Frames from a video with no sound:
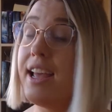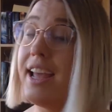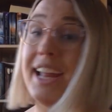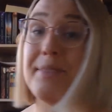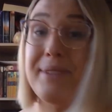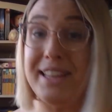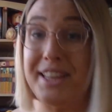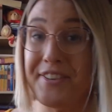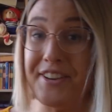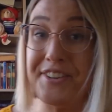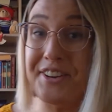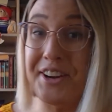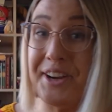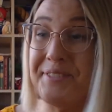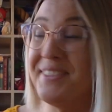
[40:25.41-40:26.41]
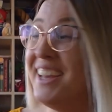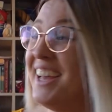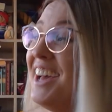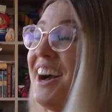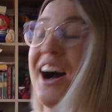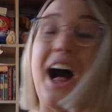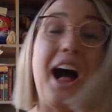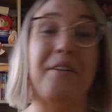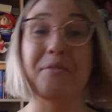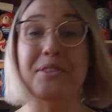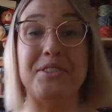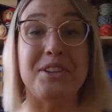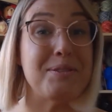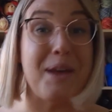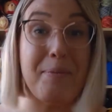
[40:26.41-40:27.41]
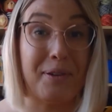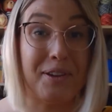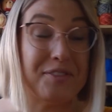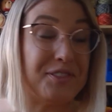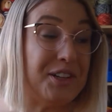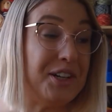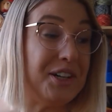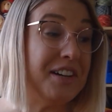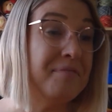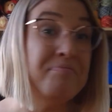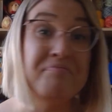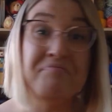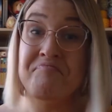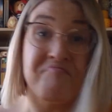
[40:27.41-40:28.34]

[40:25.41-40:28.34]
In my living room with newspaper on the floor.